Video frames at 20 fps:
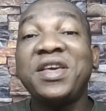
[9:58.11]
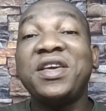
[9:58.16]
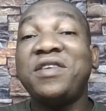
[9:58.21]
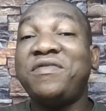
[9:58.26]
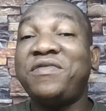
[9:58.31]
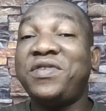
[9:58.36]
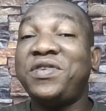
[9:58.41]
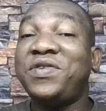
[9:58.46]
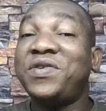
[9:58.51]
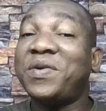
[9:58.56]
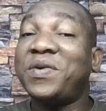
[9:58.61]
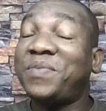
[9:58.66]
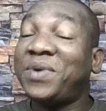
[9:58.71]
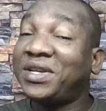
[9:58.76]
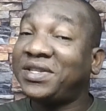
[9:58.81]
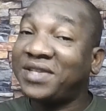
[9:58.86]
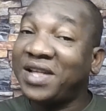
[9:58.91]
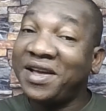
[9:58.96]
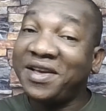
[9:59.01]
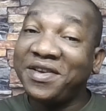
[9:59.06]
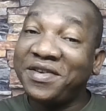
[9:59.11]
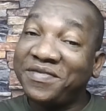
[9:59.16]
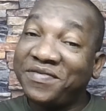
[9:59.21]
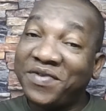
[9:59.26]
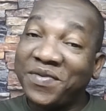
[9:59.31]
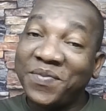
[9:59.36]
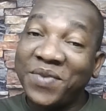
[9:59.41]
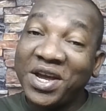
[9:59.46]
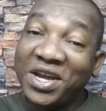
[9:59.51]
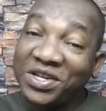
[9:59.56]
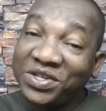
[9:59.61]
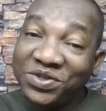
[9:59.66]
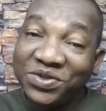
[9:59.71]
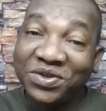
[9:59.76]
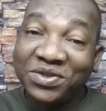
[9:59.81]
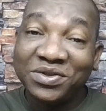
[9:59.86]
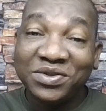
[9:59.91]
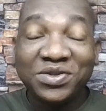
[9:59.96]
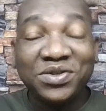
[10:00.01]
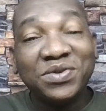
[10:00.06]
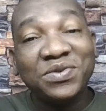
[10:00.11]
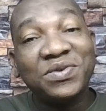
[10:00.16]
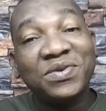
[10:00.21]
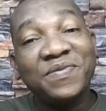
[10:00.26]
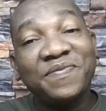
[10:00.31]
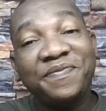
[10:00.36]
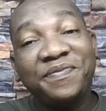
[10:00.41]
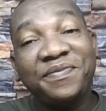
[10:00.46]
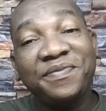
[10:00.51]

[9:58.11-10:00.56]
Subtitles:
even your personal information too.